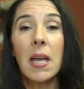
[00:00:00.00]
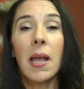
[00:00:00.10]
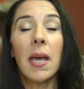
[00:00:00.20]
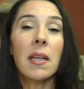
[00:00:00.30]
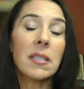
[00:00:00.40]

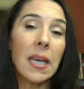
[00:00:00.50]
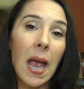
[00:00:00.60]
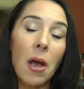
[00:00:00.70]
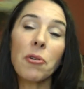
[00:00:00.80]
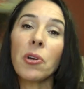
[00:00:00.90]
And it's
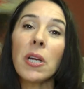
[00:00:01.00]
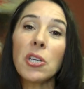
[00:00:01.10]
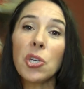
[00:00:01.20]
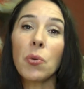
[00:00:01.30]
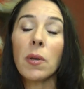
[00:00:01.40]

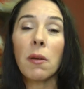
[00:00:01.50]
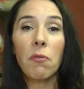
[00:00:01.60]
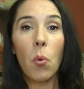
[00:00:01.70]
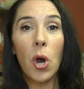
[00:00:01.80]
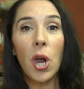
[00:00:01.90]

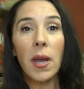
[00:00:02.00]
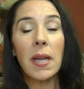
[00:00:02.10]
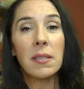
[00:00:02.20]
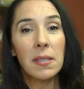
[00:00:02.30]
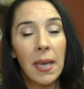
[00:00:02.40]
counterintuitive work.
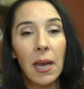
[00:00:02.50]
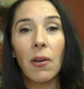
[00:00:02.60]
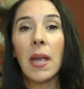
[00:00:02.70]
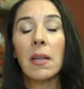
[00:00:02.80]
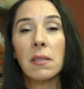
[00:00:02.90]
It's
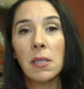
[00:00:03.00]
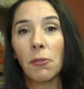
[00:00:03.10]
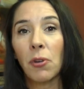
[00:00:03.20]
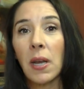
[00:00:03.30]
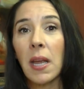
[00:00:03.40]
scary. It's
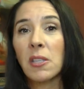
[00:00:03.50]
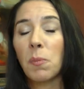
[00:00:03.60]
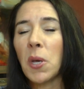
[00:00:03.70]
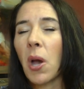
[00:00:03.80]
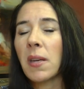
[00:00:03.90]
different. It's
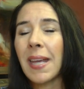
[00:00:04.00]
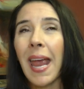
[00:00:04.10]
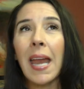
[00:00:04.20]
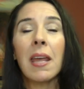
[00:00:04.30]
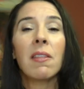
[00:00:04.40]
beyond
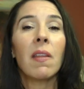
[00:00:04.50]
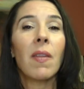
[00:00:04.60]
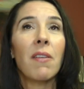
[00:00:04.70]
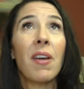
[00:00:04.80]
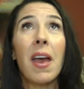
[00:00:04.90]
anything
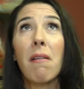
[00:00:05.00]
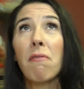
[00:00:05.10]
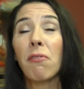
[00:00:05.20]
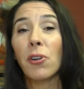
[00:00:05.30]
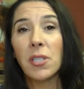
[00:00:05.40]
they've
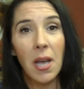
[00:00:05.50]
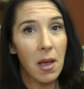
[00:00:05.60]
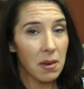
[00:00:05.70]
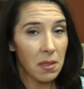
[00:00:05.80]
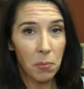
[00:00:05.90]
ever
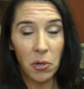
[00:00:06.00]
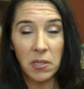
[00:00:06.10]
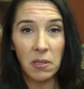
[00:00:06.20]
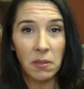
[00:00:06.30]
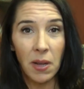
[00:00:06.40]
done in the
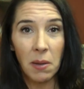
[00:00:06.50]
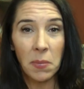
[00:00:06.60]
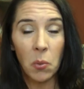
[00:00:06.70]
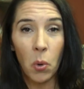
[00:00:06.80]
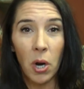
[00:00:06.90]
personal
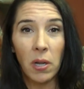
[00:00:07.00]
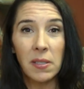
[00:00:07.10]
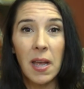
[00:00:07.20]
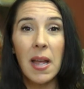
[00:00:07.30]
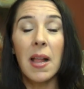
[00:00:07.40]
development
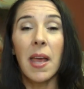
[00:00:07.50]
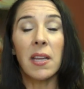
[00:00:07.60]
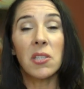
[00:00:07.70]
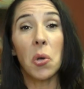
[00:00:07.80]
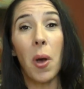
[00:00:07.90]
world.
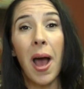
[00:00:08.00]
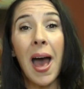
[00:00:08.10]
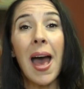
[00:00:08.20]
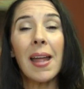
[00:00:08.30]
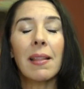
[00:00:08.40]
And so
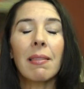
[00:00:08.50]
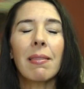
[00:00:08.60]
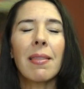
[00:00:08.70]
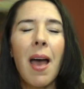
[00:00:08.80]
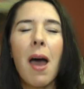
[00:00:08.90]
I
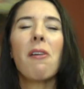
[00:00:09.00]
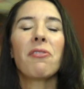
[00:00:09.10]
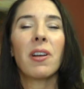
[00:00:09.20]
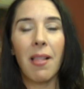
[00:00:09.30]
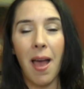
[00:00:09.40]

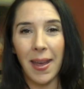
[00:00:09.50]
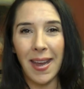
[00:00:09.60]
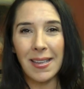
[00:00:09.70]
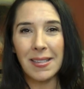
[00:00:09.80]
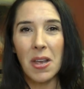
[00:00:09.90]
love
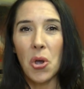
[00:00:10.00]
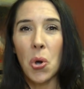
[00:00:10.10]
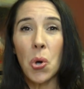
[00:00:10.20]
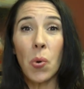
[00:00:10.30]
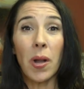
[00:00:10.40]
clients
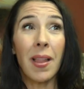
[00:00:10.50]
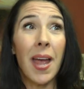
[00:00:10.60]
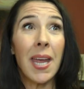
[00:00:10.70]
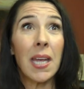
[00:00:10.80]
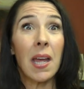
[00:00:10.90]
who are
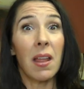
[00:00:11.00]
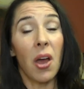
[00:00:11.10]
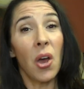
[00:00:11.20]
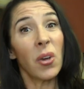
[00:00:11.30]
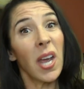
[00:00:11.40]
like,
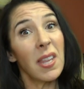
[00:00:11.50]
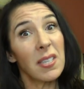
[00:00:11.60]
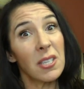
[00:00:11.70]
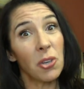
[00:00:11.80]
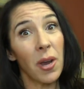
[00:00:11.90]
okay,
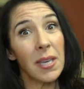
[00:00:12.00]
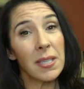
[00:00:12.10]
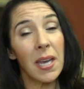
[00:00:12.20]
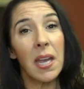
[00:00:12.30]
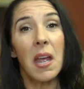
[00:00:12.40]
this is
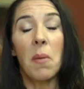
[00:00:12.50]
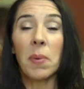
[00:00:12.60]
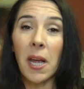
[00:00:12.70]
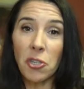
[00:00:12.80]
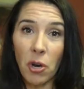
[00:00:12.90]
crazy,
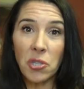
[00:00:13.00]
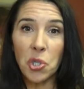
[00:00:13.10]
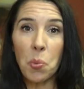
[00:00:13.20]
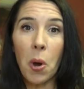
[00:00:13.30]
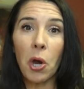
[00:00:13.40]
but I
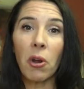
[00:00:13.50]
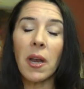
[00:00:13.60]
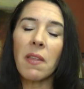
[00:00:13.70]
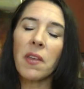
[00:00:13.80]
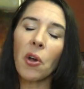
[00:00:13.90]
trust you,
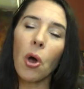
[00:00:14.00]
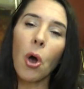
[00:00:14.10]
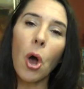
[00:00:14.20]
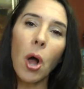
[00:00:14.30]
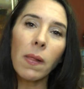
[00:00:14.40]
Margaret, and they're
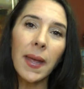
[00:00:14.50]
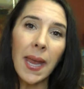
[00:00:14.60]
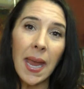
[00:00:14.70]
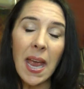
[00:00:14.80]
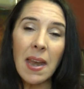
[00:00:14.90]
all
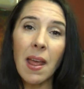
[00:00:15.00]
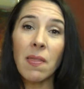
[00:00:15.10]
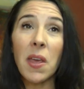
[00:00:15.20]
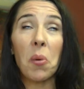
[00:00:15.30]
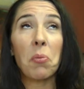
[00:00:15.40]
in,
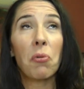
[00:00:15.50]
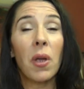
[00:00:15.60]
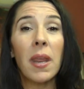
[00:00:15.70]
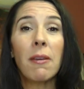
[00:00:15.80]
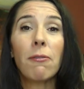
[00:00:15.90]
and they're
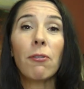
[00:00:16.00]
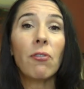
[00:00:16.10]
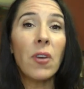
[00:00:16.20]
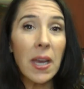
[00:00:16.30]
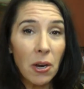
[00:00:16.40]
pretty
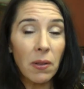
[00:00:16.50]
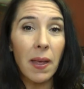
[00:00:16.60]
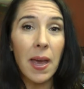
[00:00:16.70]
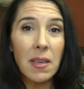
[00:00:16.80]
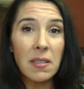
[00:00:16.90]

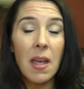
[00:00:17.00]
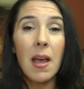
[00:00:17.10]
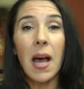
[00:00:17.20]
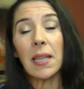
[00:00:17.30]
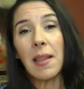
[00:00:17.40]
fearless,
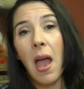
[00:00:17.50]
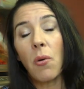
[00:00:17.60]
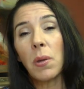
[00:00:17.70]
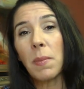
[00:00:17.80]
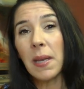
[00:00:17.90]

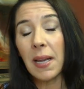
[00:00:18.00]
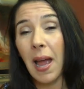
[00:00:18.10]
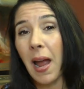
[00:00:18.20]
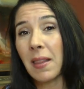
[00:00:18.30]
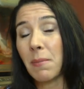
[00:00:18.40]
allowing me to
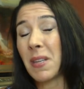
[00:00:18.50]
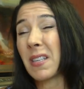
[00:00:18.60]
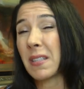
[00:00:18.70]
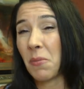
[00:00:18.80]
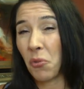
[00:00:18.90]
guide them
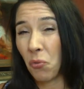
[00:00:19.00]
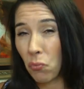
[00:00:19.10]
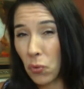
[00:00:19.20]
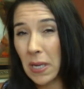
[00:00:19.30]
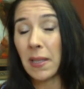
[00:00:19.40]
into some
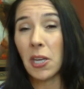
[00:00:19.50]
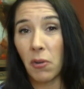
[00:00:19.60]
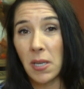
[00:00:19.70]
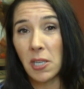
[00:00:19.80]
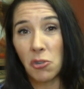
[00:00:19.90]
really
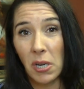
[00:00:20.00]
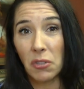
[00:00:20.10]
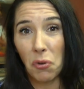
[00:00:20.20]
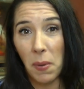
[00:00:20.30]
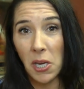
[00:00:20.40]
crazy
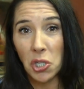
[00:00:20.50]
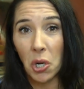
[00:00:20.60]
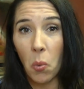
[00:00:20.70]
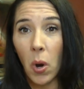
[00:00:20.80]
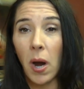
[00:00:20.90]

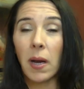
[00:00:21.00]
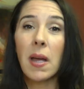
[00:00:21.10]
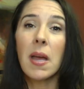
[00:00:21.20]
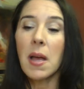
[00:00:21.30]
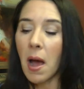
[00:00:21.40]
transformational work.
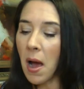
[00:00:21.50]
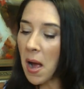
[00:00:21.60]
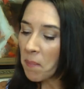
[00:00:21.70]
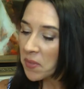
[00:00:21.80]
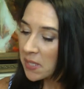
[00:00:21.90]

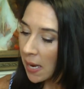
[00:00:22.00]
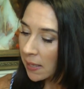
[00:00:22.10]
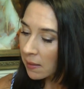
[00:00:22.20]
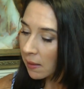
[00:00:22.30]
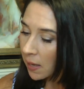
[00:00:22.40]
Um,
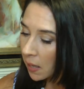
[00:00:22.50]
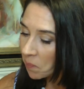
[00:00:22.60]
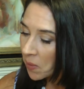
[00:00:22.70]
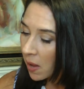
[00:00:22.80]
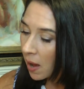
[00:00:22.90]
secondly,
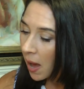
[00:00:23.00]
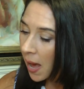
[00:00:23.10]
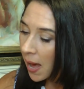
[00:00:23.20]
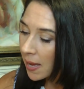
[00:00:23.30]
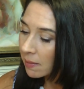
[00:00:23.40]

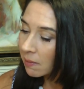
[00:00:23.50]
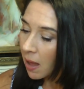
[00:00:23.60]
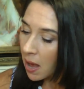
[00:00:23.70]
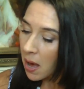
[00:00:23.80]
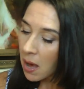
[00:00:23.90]
I
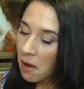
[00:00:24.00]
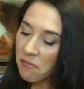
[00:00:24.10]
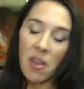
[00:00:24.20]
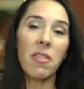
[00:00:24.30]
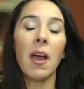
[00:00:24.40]

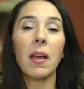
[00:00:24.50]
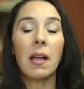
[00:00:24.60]
love